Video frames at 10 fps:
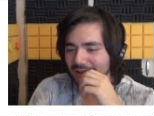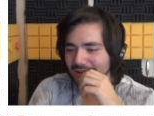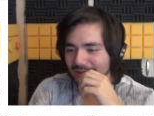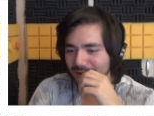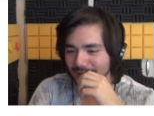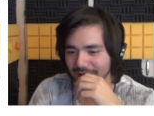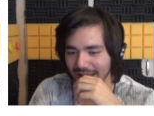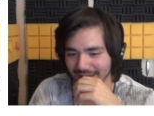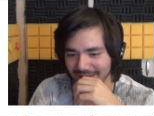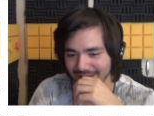So,
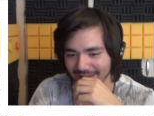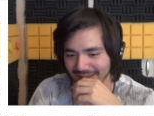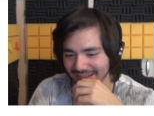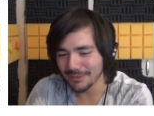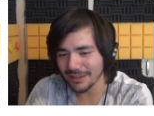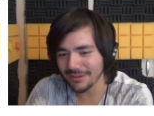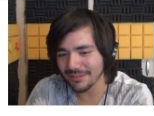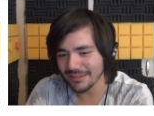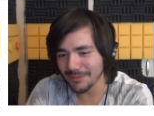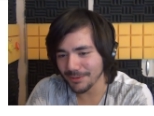yes. When you
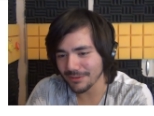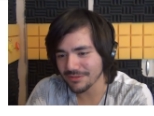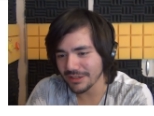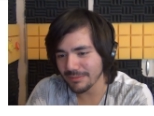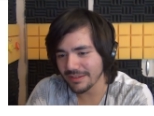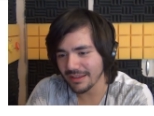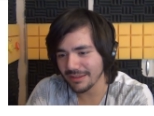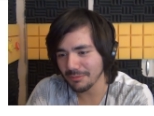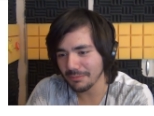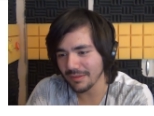sleep, your dreams tend
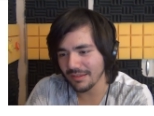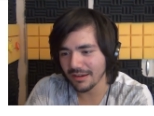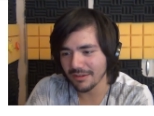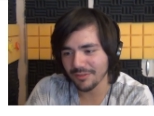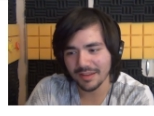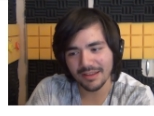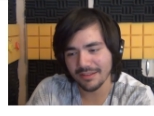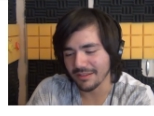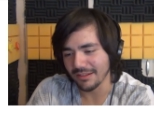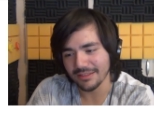to be bizarre and
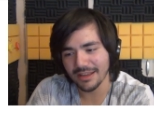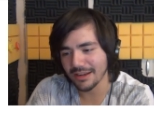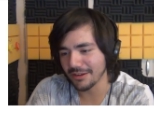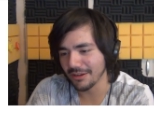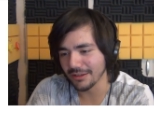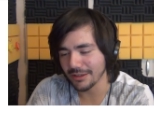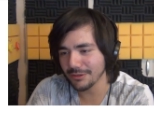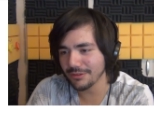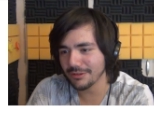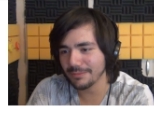fantastical. Not at all. It
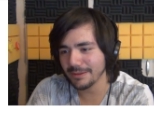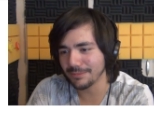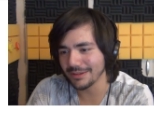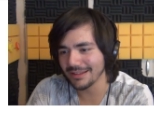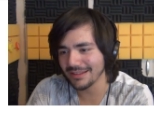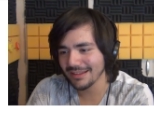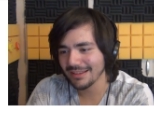used to be, but...